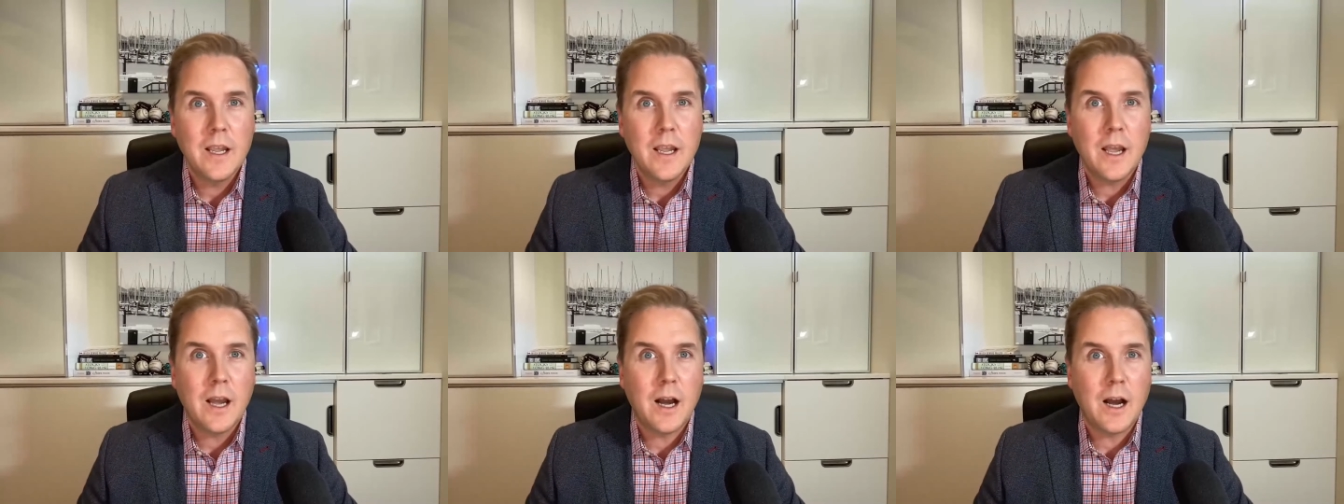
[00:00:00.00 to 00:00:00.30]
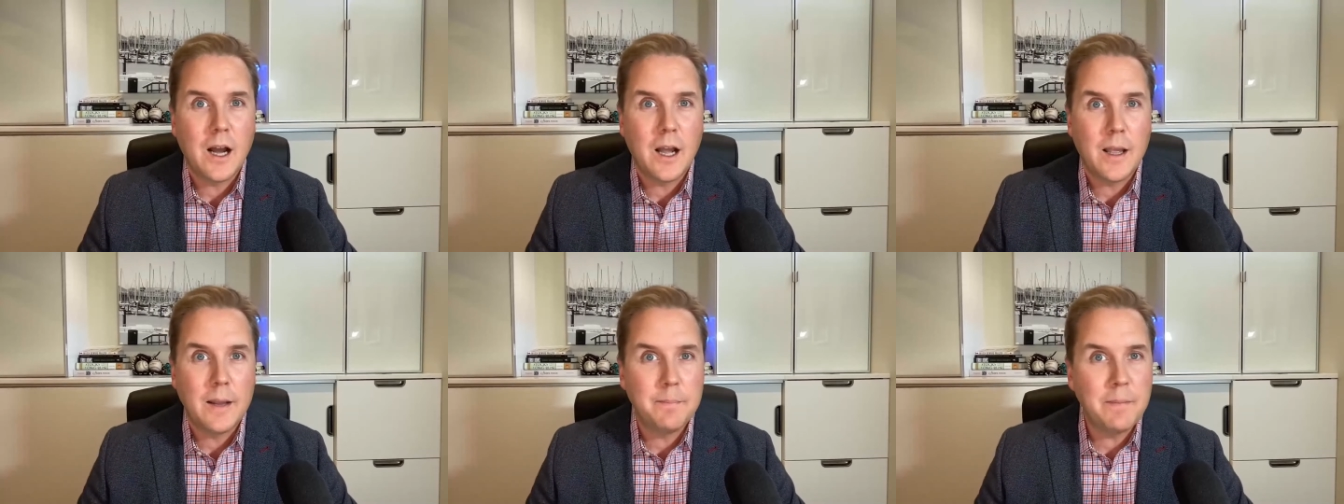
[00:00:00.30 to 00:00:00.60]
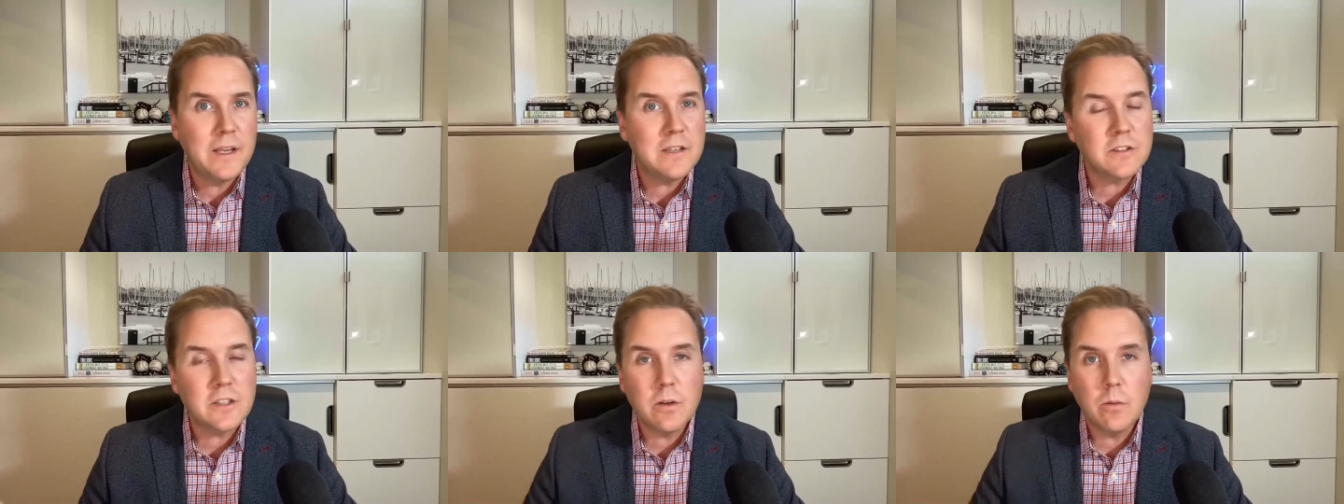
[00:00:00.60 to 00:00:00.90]
And
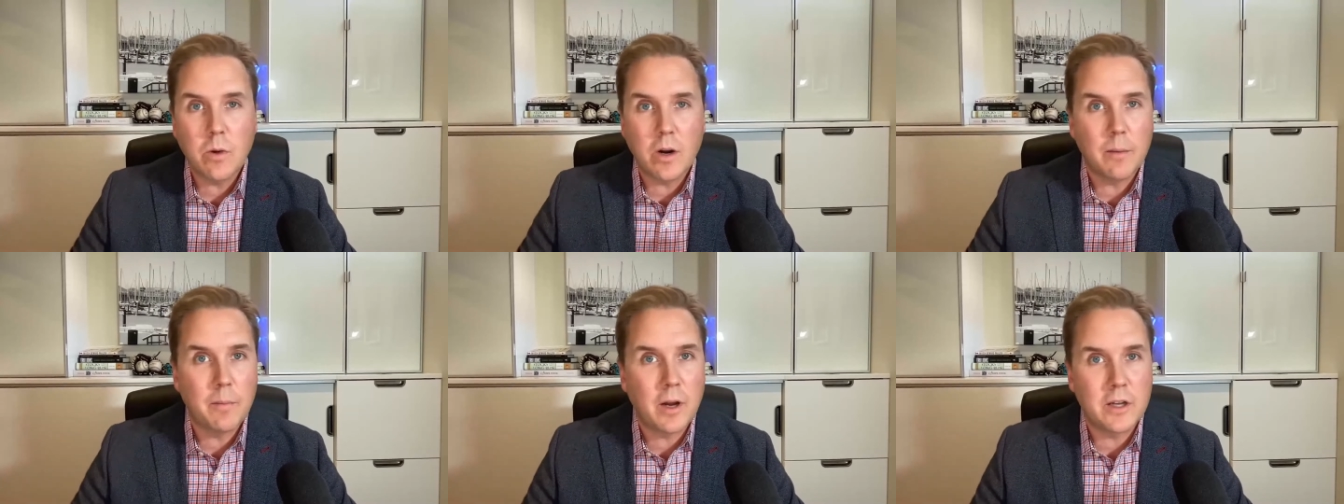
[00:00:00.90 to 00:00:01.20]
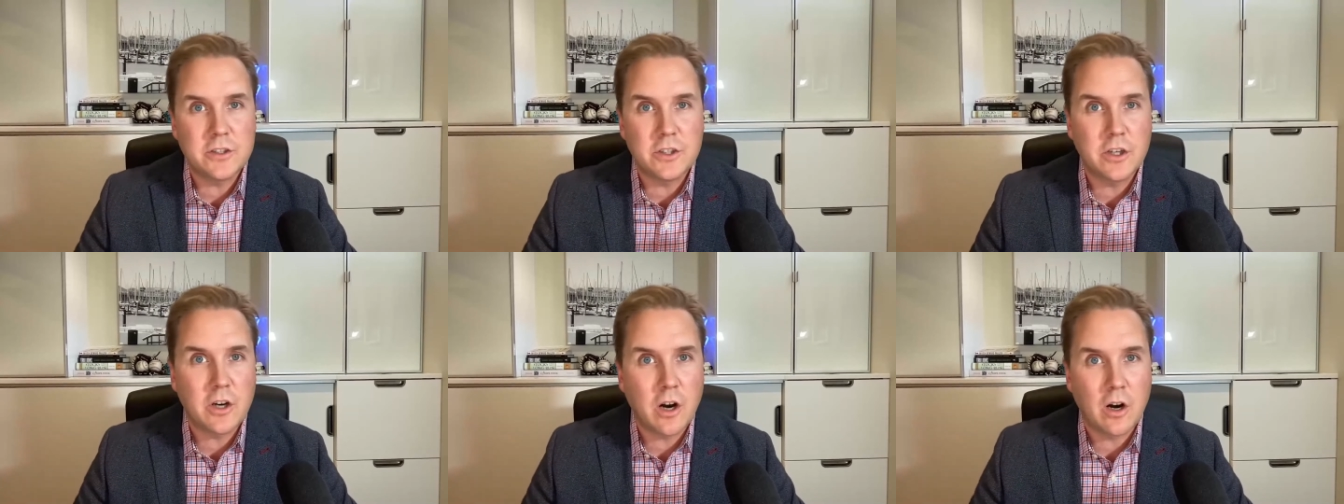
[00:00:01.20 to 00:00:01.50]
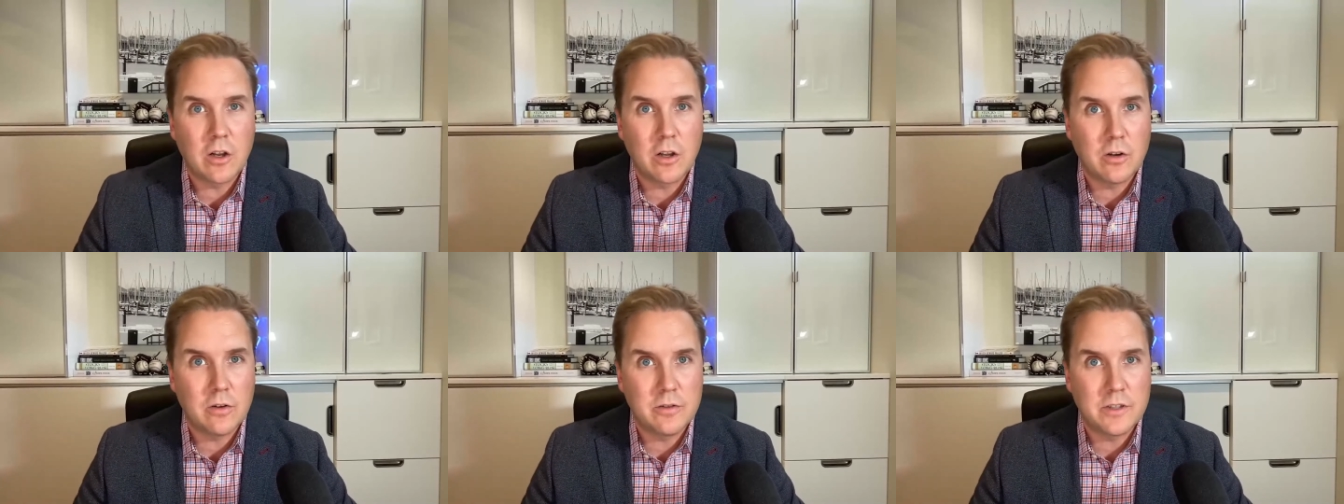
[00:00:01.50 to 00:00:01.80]
basically what a Monte
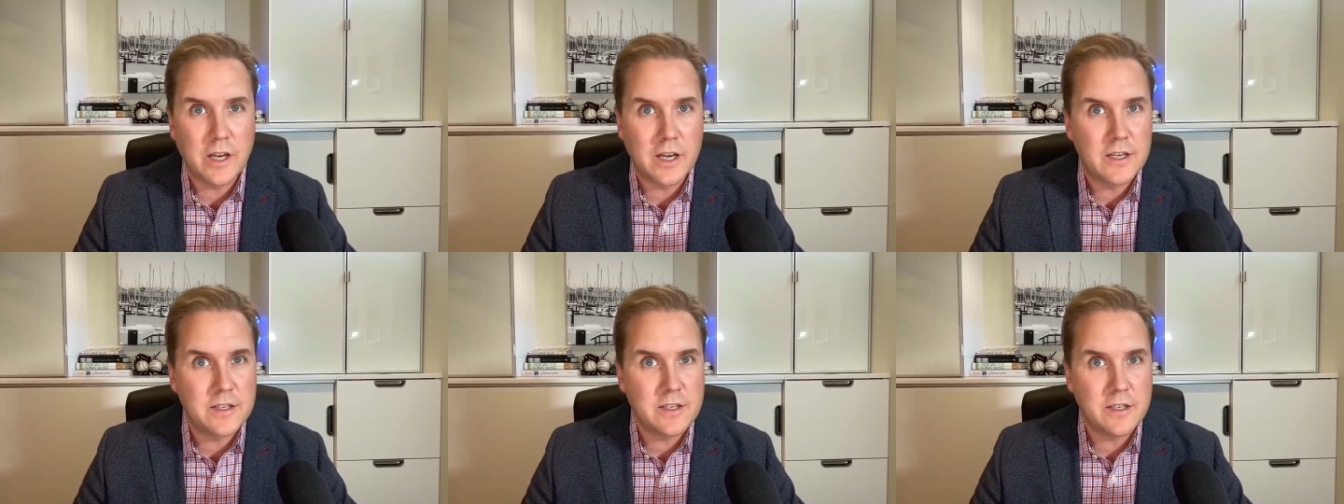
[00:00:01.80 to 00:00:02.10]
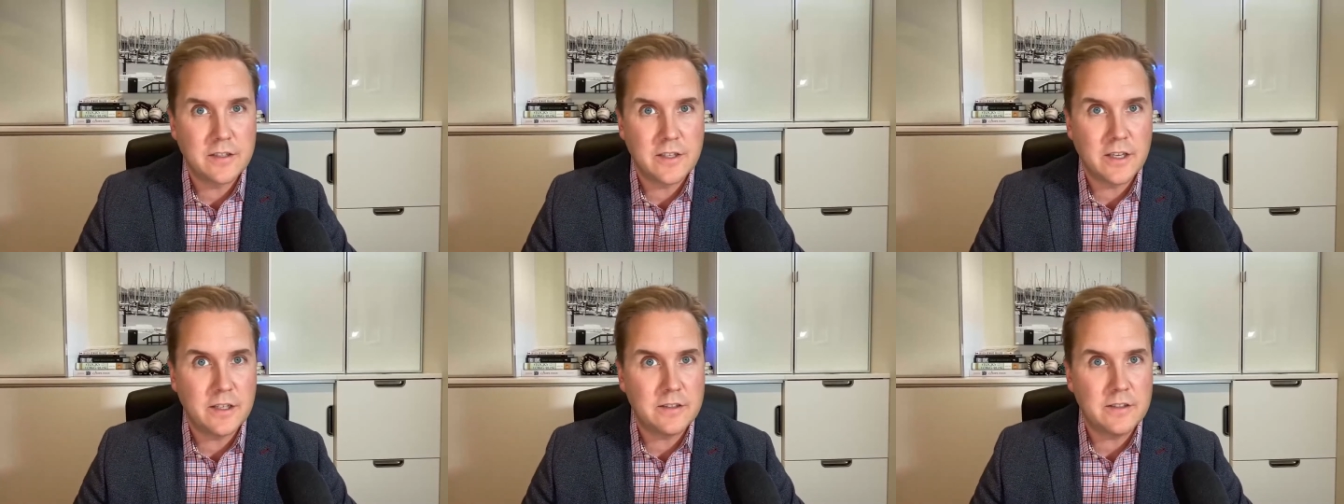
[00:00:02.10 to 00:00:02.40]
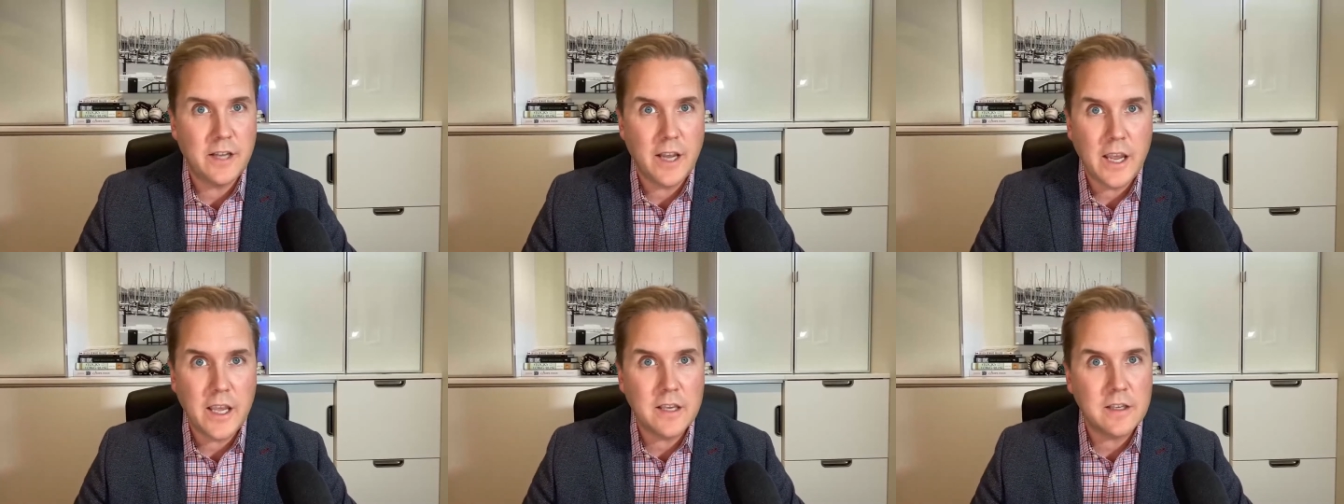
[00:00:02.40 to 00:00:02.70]
Carlo does is it
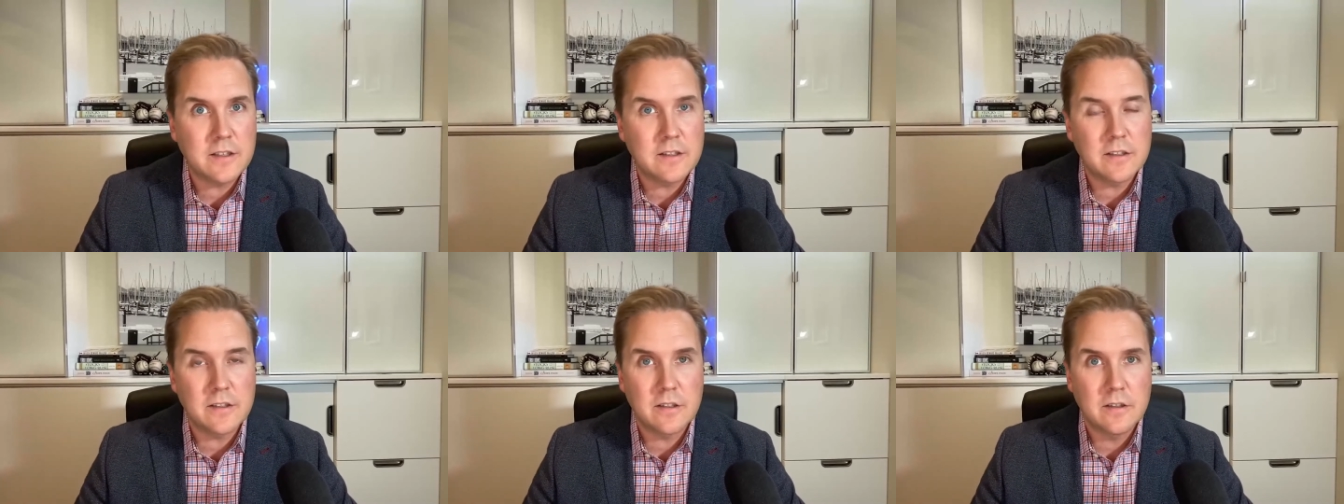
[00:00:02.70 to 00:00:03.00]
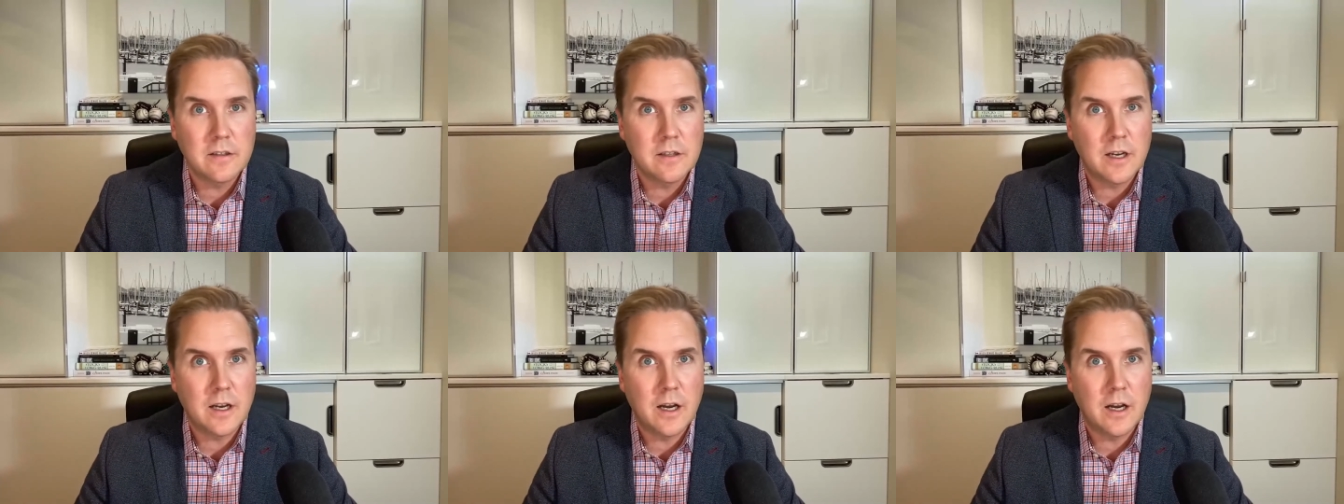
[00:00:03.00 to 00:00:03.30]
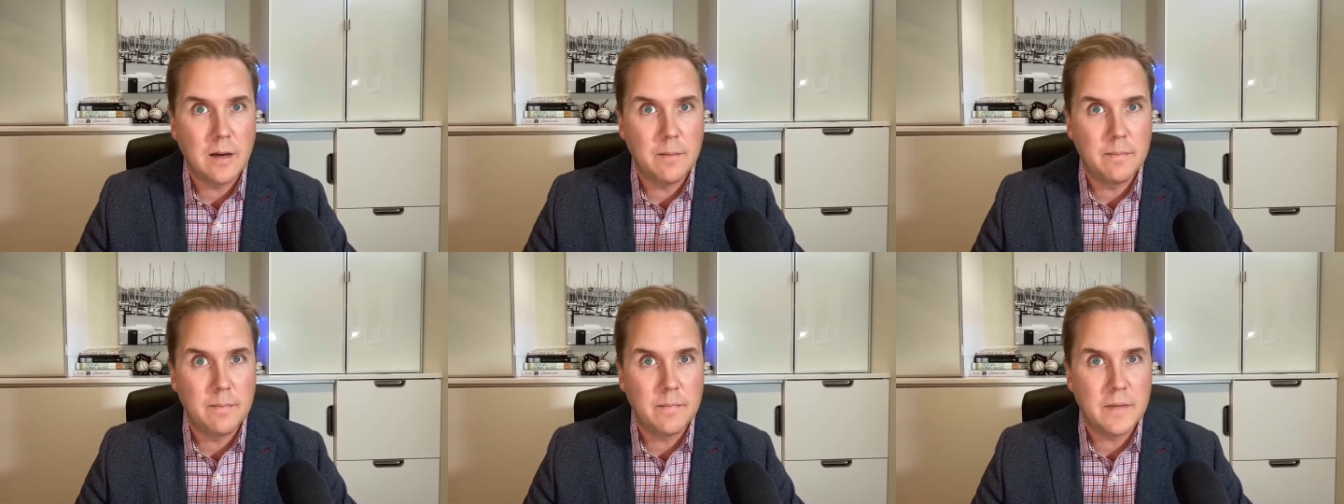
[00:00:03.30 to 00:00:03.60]
takes
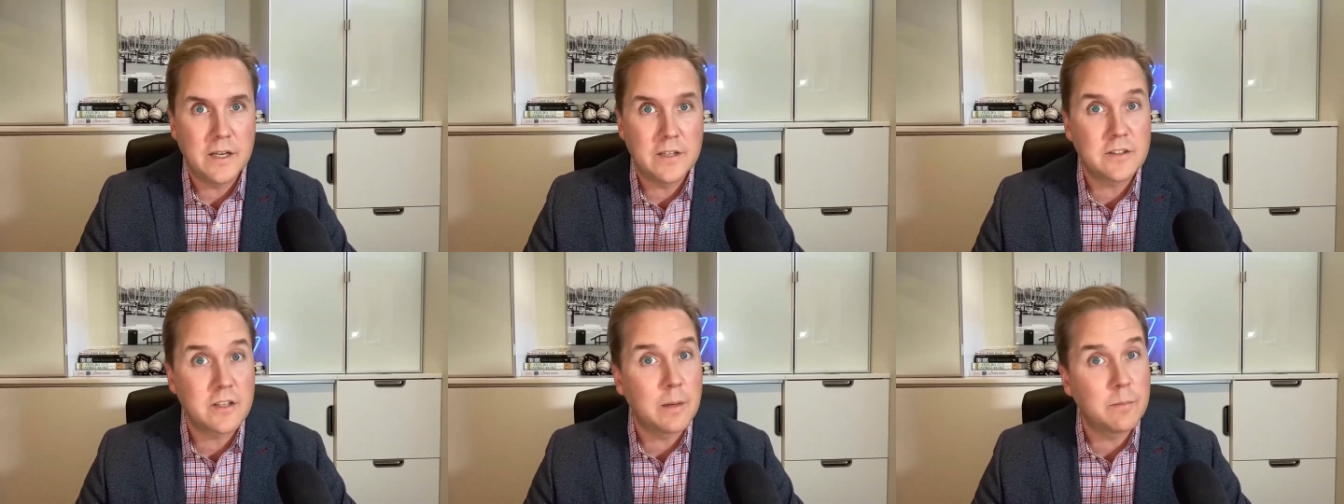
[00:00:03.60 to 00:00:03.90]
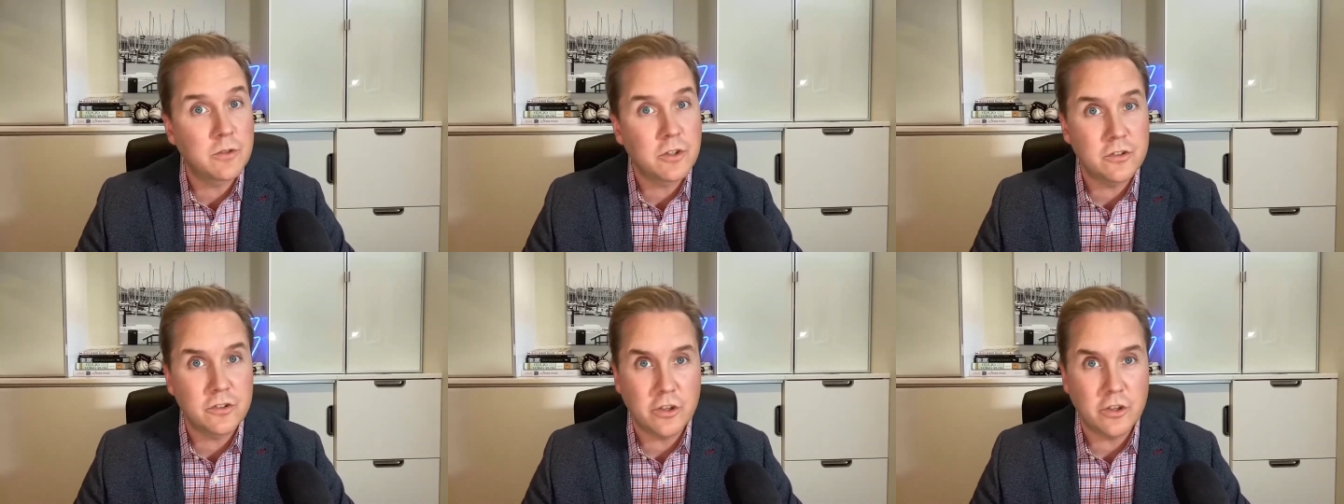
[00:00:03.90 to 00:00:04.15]
assumptions